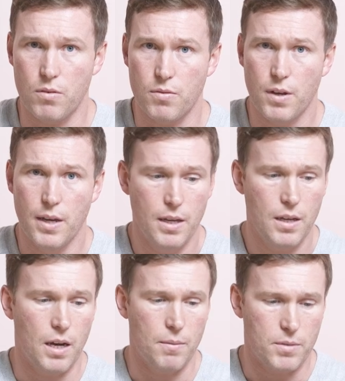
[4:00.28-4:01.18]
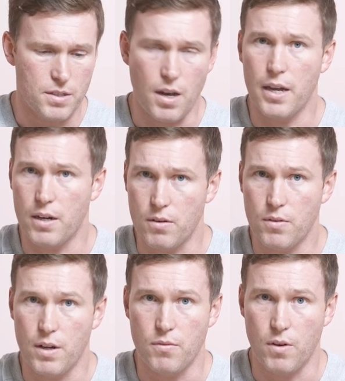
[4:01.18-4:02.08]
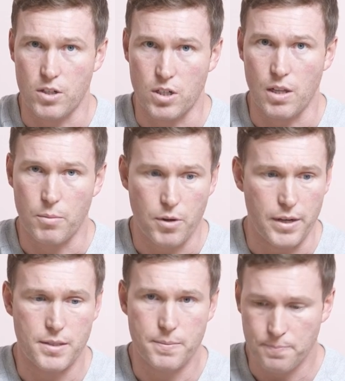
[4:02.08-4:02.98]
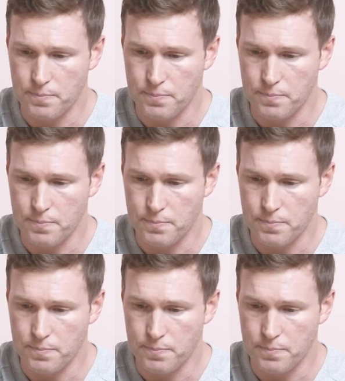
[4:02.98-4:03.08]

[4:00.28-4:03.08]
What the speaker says: of design and functional upgrades.